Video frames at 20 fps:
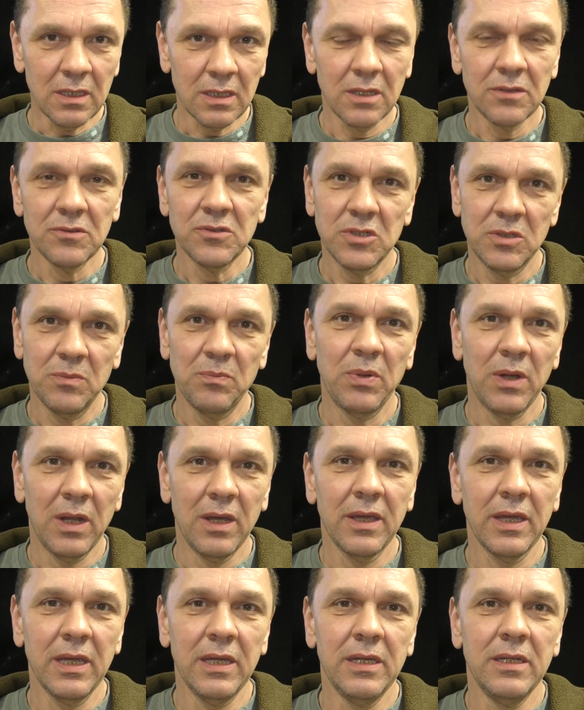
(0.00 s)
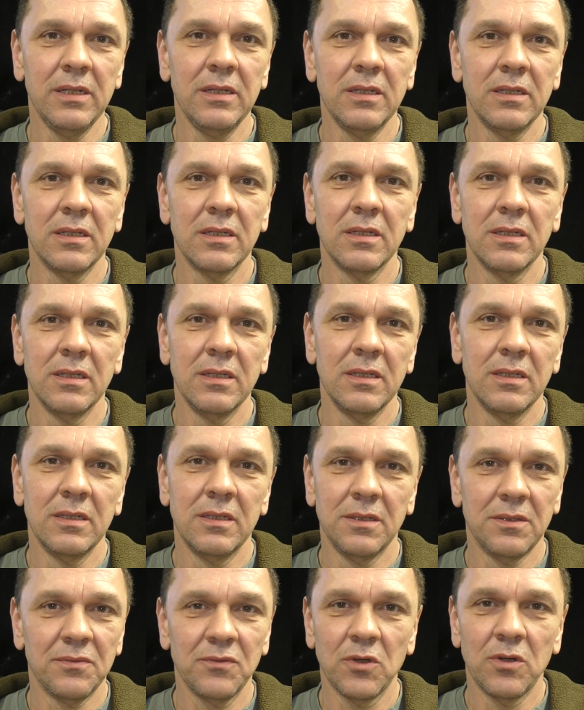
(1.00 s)
goes to plug in,
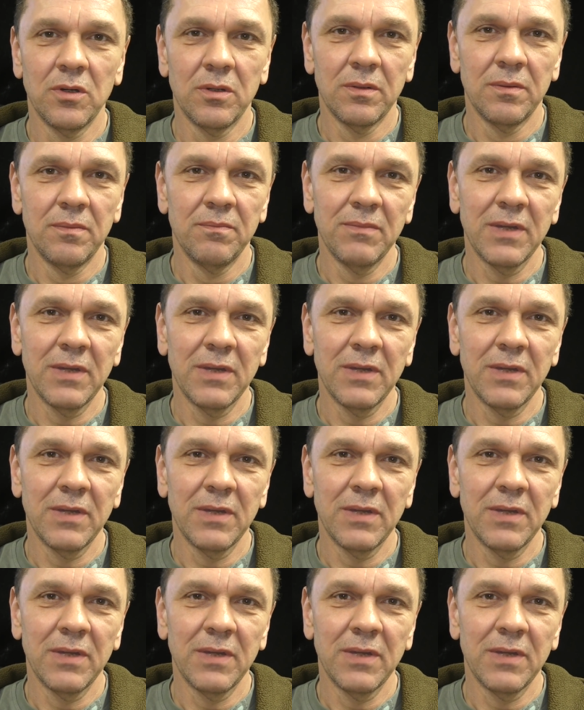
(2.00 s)
and I've got a